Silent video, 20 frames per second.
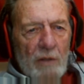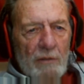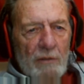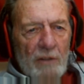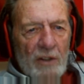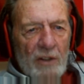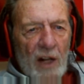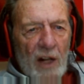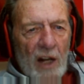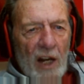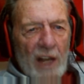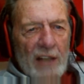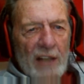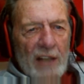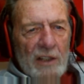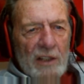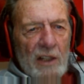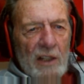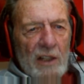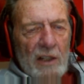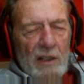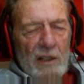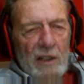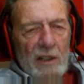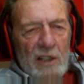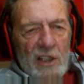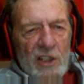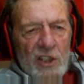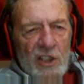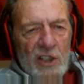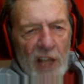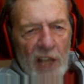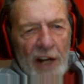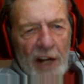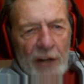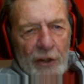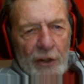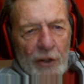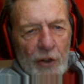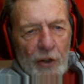an elected
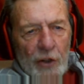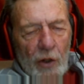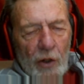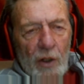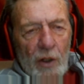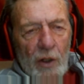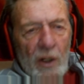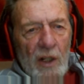senator,